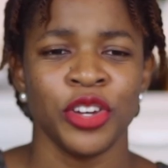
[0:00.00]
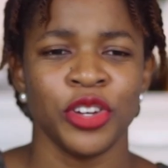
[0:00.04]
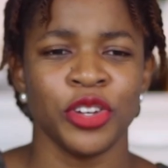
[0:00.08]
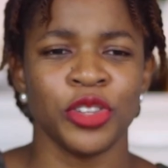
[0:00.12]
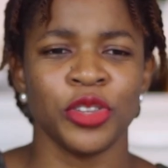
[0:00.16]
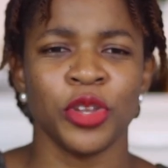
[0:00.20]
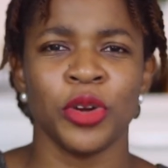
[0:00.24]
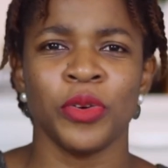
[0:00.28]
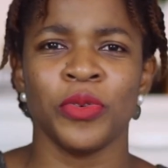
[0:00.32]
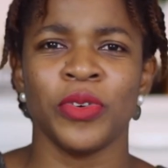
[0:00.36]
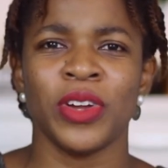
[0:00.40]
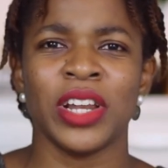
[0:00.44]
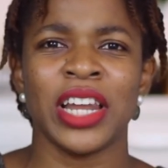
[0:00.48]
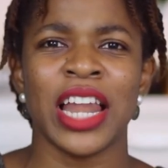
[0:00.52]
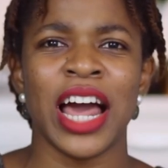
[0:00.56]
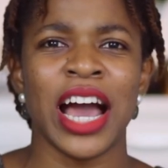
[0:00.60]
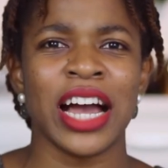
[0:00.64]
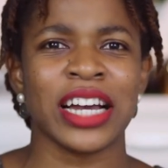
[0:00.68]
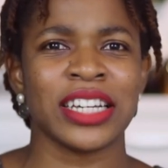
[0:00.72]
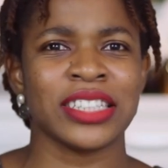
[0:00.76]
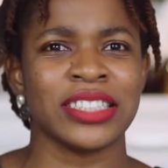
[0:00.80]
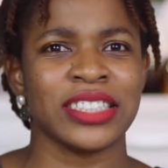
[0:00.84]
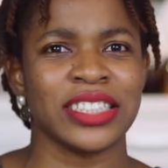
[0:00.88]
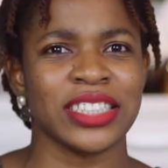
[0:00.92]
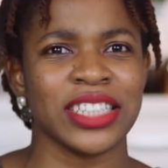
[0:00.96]
you know,
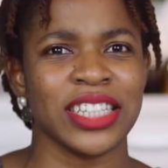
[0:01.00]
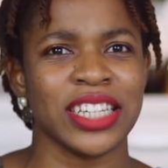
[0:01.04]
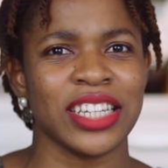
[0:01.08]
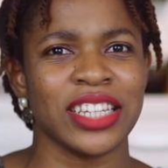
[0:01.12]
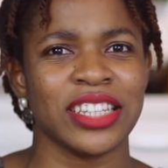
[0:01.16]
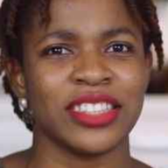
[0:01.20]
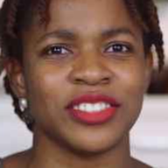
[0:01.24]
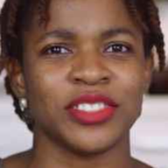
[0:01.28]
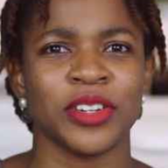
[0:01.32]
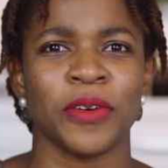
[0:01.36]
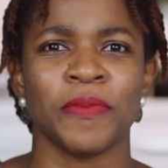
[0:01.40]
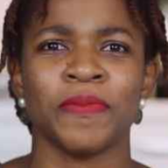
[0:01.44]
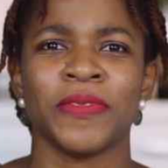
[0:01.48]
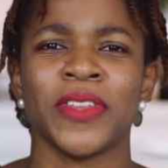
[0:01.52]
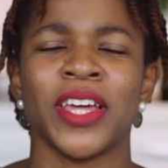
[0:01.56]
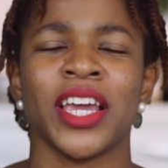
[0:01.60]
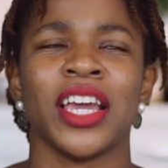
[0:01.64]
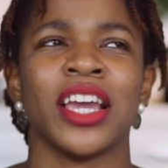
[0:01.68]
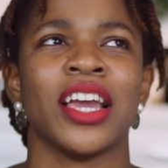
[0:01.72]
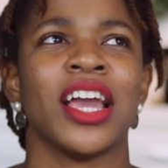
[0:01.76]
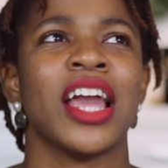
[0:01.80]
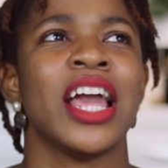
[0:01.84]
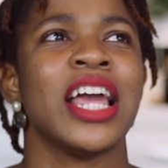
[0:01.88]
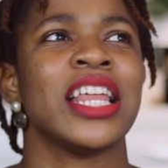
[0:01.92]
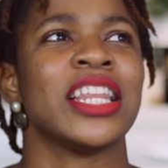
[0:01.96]
relaxing,
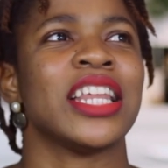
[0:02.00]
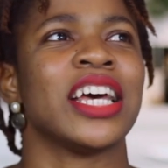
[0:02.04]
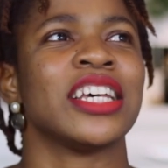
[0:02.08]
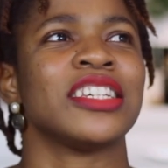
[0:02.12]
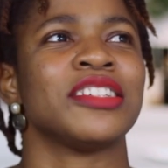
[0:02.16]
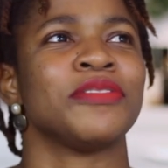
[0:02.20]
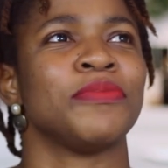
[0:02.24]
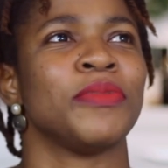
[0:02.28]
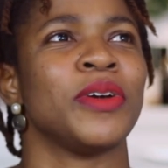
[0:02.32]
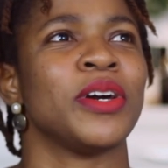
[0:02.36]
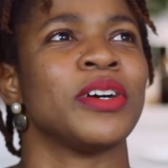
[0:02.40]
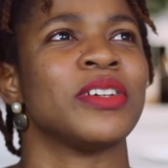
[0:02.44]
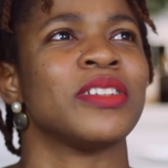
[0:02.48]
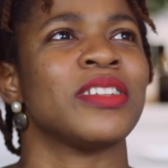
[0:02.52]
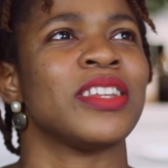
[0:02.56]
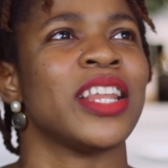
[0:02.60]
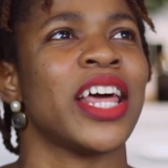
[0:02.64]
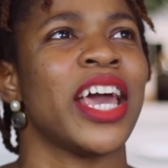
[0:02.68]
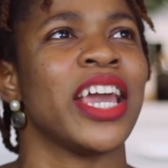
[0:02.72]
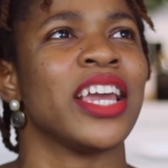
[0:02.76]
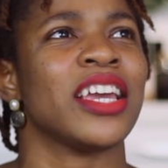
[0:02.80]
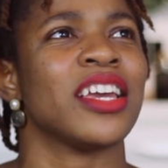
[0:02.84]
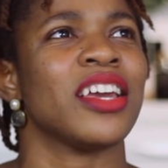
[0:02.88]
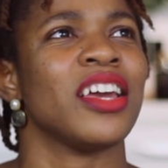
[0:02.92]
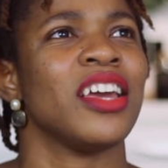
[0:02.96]
something that smells
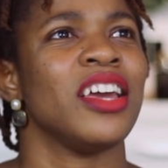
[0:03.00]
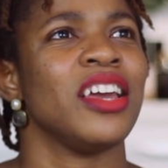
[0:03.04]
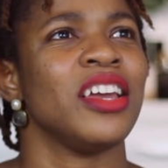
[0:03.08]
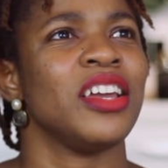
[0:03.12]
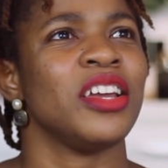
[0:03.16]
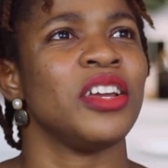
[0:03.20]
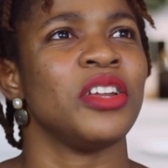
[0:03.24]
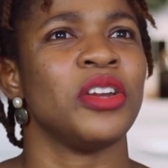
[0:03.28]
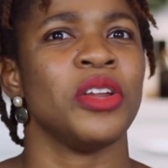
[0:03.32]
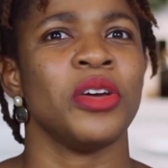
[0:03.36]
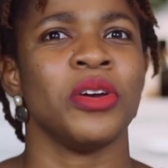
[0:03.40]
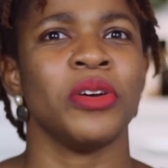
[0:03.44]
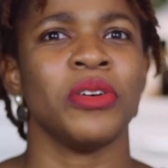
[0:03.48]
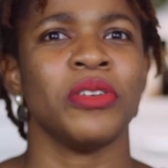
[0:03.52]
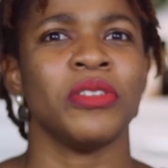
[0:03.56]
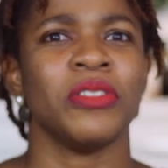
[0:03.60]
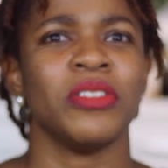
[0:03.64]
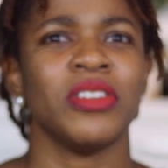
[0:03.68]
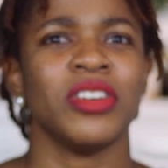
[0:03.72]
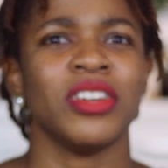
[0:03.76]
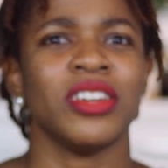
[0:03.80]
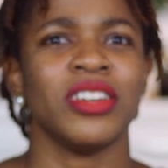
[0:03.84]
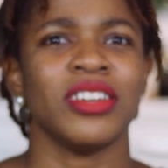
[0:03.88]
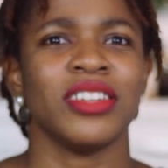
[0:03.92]
like, you know,